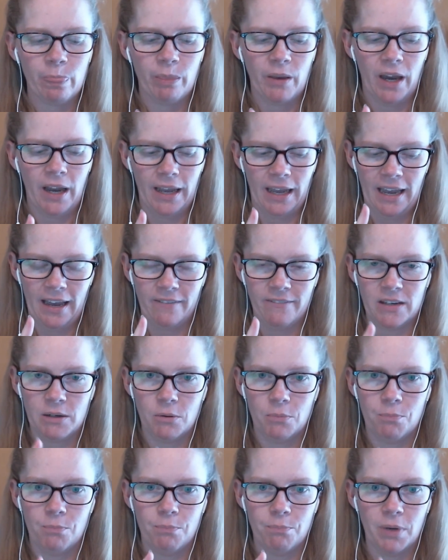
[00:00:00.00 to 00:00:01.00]
I have a
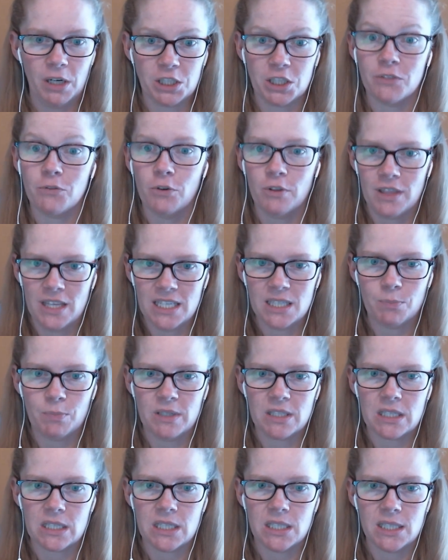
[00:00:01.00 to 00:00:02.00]
budget for this
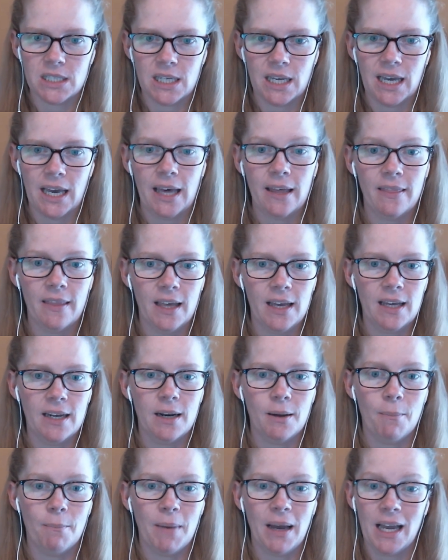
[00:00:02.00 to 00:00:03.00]
business, and
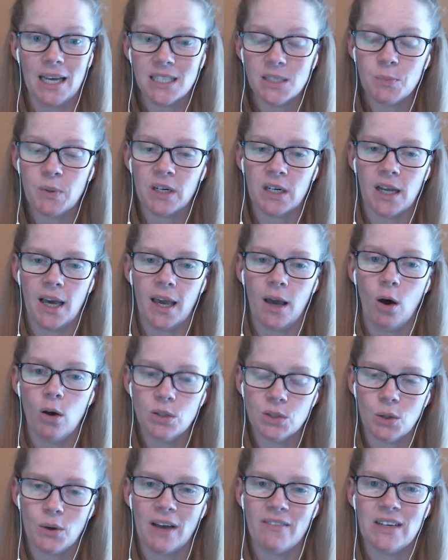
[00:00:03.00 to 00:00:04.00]
then my husband and I
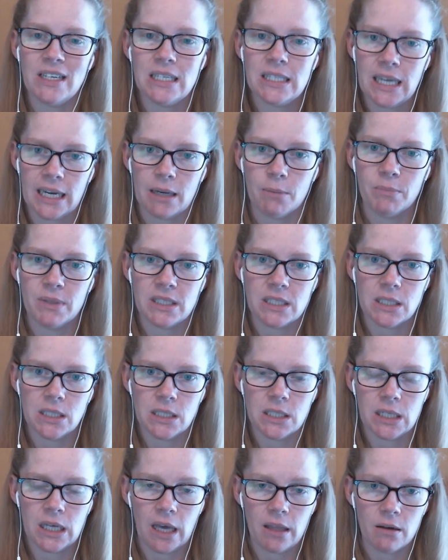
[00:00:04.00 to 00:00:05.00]
also have a second business
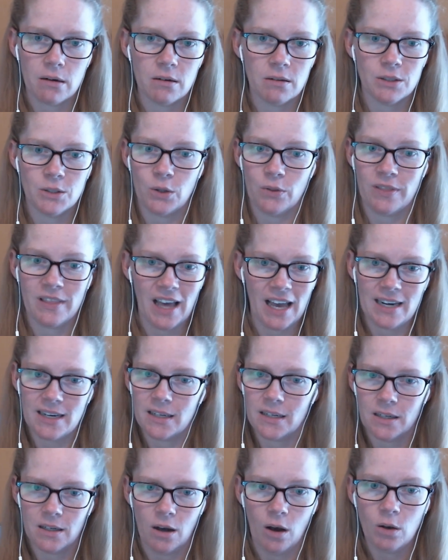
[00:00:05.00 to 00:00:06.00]
together, so that
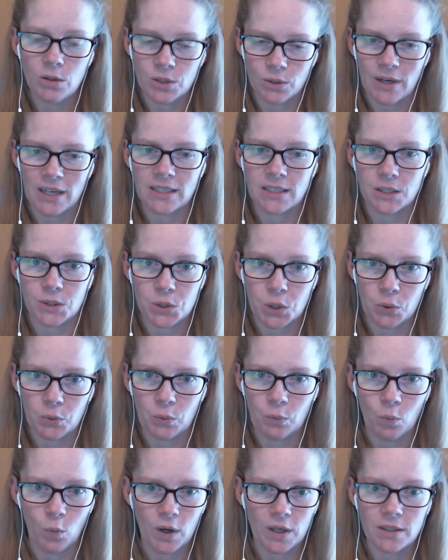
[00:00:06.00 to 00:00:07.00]
also has its
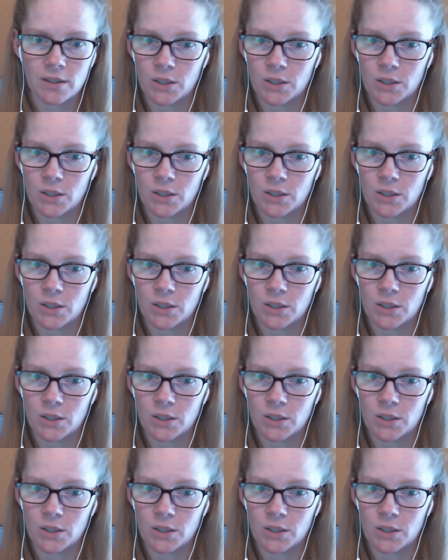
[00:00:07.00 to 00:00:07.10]
own one.